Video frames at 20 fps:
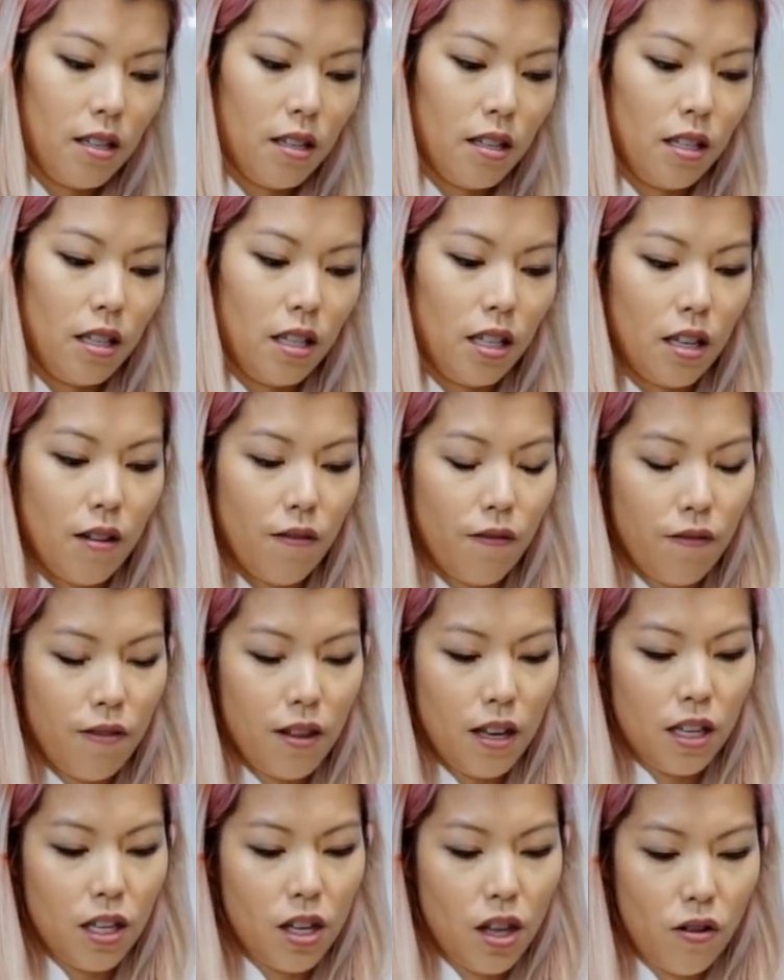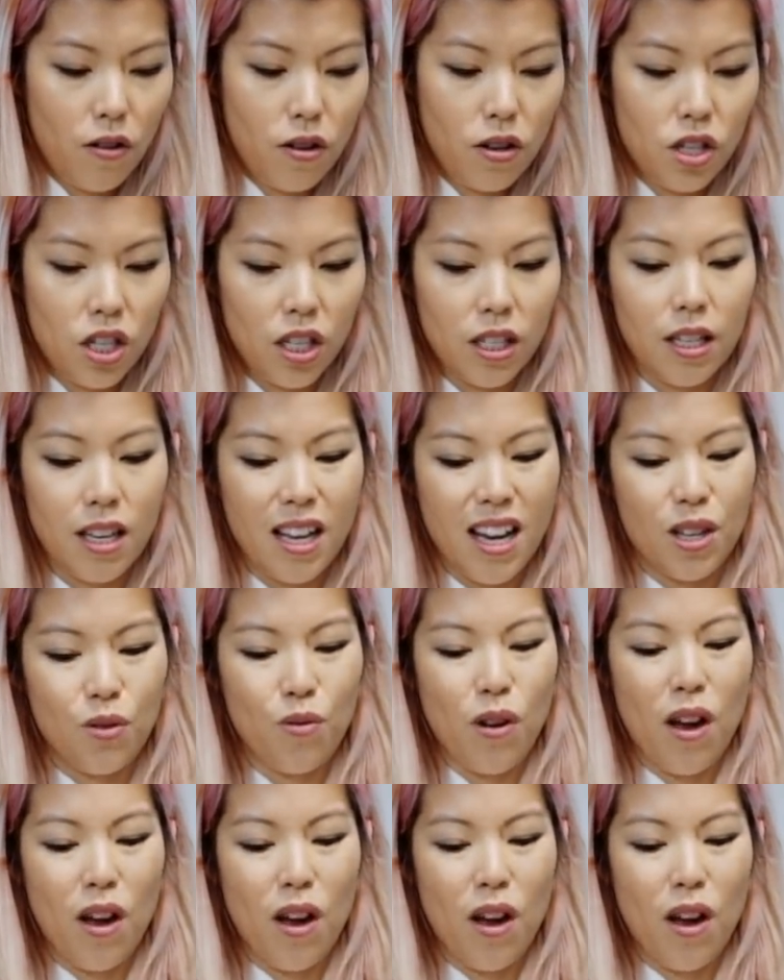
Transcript: sift this through just in case we